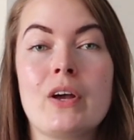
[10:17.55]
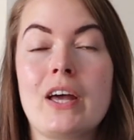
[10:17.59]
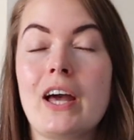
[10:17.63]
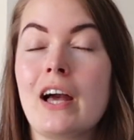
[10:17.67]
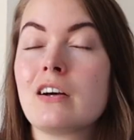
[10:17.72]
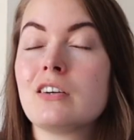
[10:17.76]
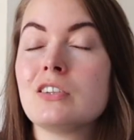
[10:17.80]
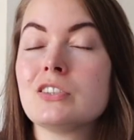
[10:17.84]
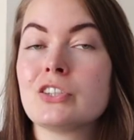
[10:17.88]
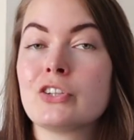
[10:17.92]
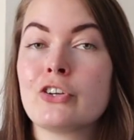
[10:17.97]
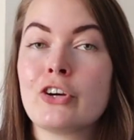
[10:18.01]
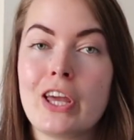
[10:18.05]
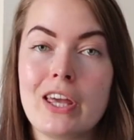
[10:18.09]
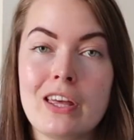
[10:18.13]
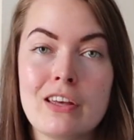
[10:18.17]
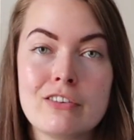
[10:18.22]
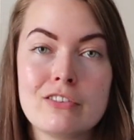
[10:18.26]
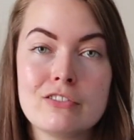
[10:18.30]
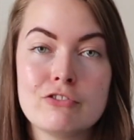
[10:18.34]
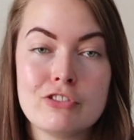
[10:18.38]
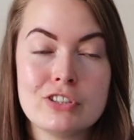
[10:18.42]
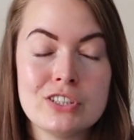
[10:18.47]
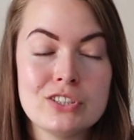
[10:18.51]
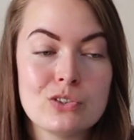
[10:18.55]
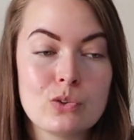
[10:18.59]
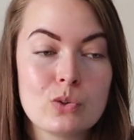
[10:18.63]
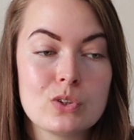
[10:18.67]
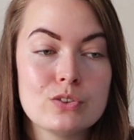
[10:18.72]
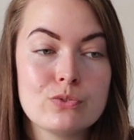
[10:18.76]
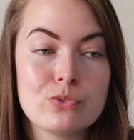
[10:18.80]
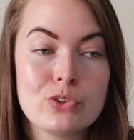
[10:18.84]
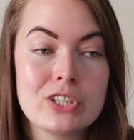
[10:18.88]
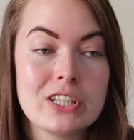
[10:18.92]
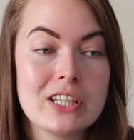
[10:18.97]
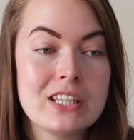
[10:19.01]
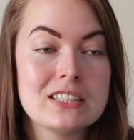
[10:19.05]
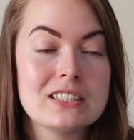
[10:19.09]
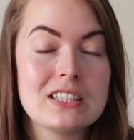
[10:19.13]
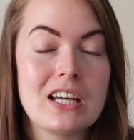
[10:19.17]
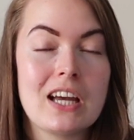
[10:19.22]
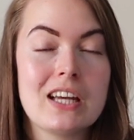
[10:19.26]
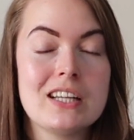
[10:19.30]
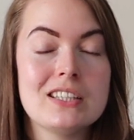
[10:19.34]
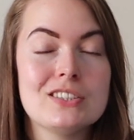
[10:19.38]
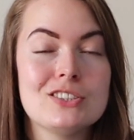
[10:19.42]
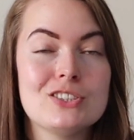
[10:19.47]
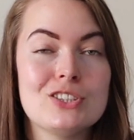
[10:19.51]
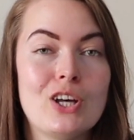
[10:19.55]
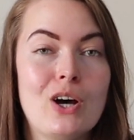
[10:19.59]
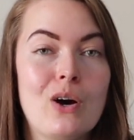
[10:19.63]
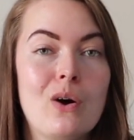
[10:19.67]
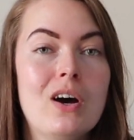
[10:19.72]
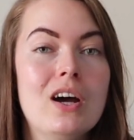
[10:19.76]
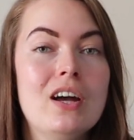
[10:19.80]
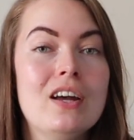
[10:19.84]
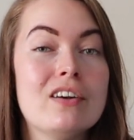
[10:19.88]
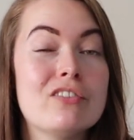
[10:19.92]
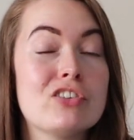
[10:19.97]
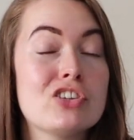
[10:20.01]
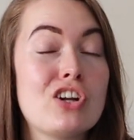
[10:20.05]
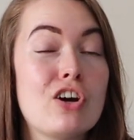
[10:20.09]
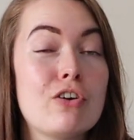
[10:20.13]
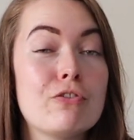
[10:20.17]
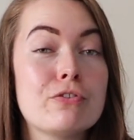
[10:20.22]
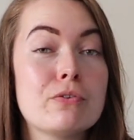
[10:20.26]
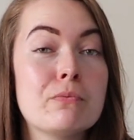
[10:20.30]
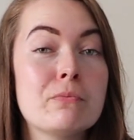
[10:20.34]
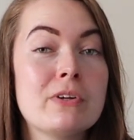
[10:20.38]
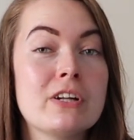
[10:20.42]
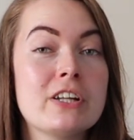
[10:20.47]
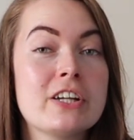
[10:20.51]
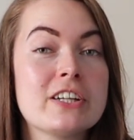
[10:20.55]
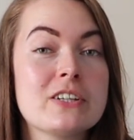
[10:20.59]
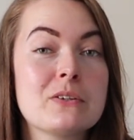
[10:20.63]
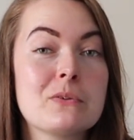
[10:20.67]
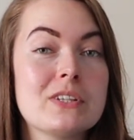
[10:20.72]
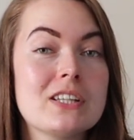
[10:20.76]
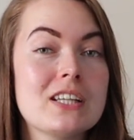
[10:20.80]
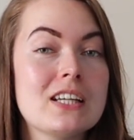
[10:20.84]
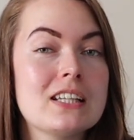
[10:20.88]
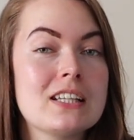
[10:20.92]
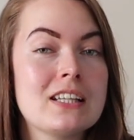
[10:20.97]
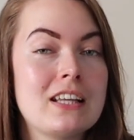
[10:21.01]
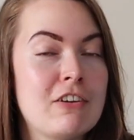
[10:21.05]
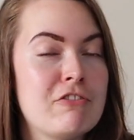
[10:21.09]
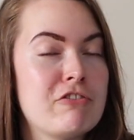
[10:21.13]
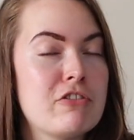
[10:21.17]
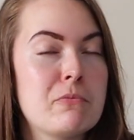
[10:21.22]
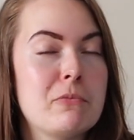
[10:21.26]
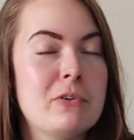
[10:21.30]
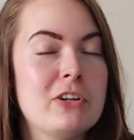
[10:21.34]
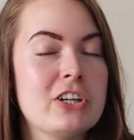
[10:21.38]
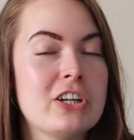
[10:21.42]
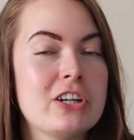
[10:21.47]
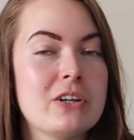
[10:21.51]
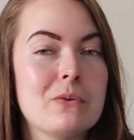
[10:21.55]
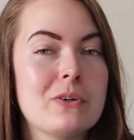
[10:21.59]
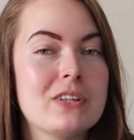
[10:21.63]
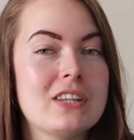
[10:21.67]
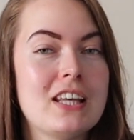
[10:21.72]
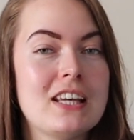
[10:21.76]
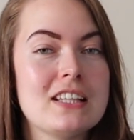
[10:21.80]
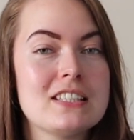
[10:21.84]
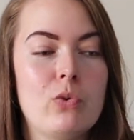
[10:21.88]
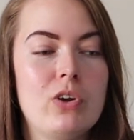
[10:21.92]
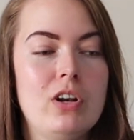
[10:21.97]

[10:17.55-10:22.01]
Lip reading: Kaggle's a great resource for data science, so if you're not familiar with it, get familiar with it.